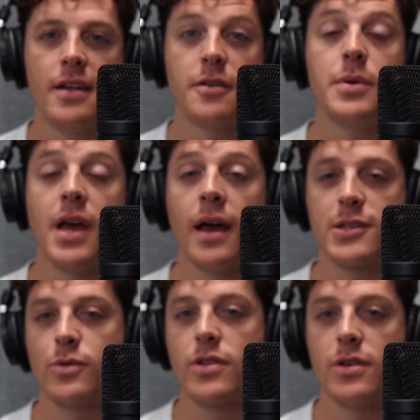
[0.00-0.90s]
To be
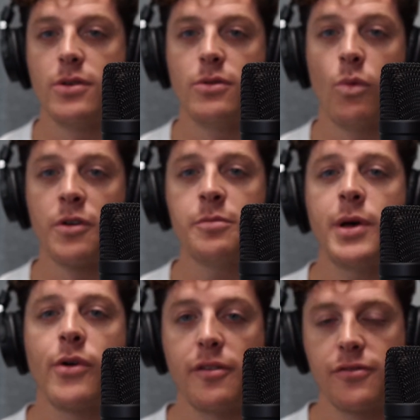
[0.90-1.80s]
honest with you, one of my
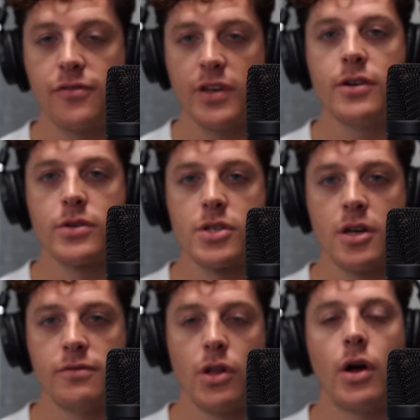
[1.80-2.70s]
great fears
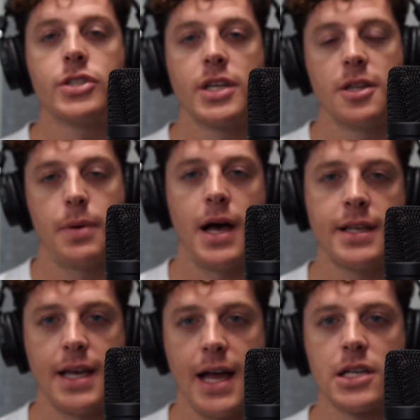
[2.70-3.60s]
of launching the
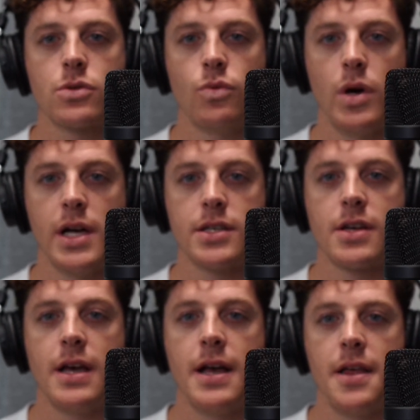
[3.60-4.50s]
podcast was
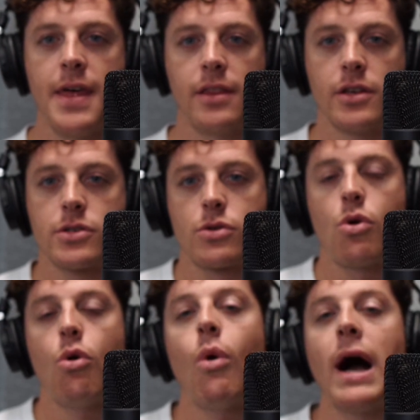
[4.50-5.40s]
that this
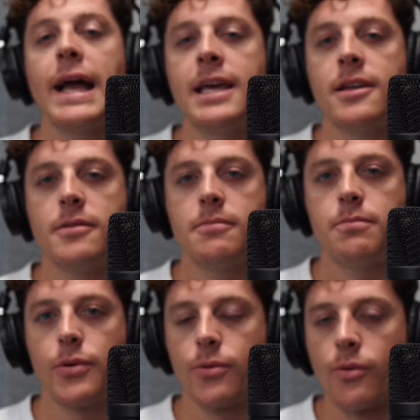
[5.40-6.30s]
quiet,
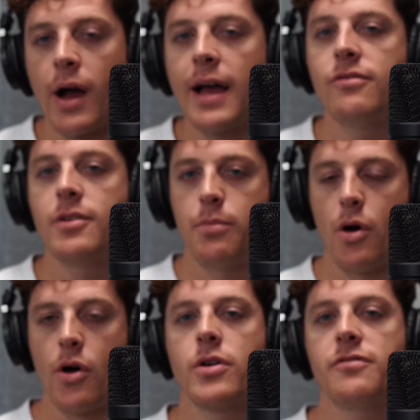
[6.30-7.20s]
private
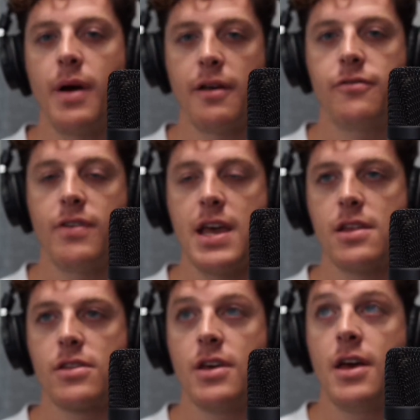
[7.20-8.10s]
part of my
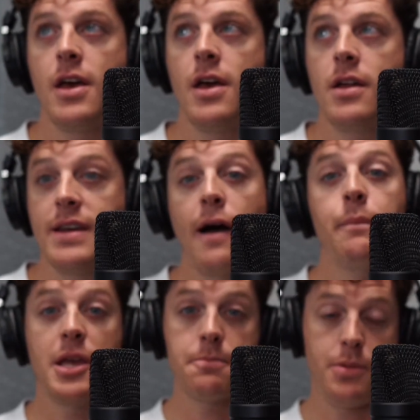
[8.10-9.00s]
faith now
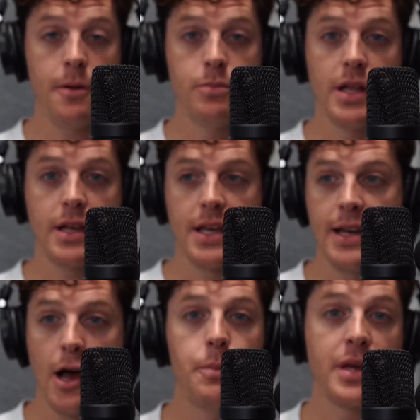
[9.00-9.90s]
being public and
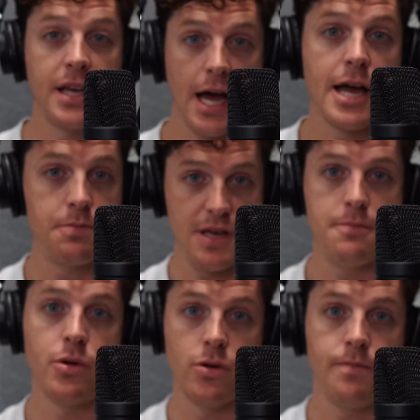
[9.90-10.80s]
helping guide
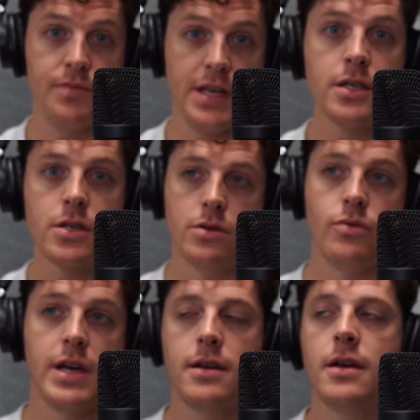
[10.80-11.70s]
people into
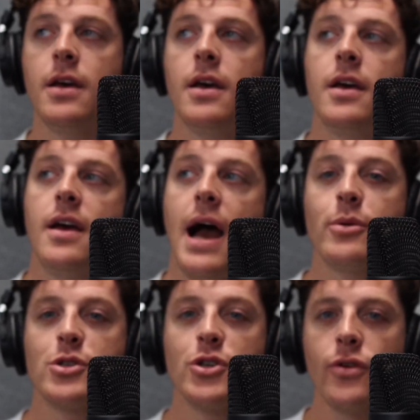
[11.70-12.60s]
it, I
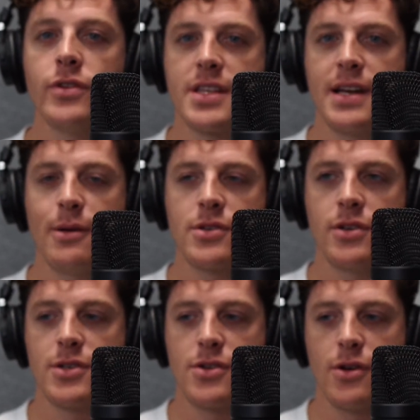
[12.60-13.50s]
was nervous that I was going
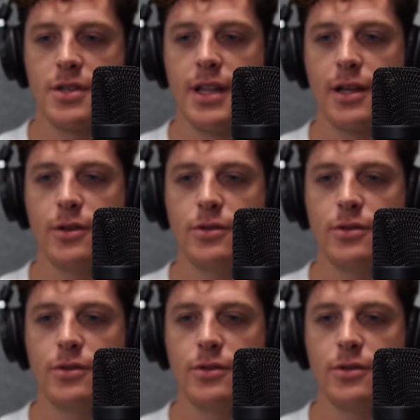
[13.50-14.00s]
to start to